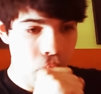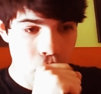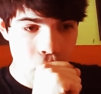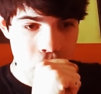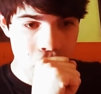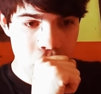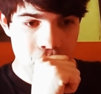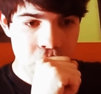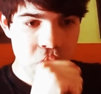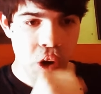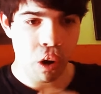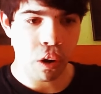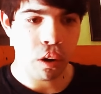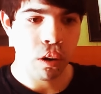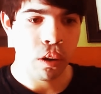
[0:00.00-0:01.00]

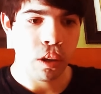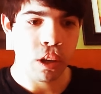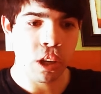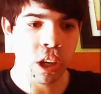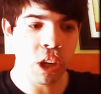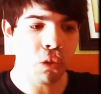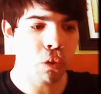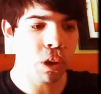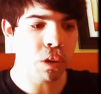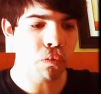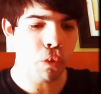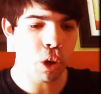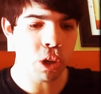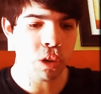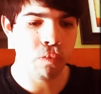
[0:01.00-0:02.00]
this was the
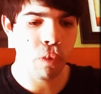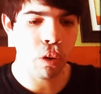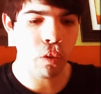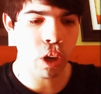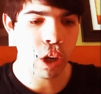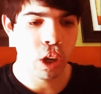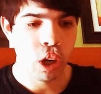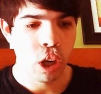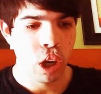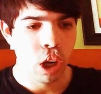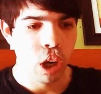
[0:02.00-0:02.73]
first movie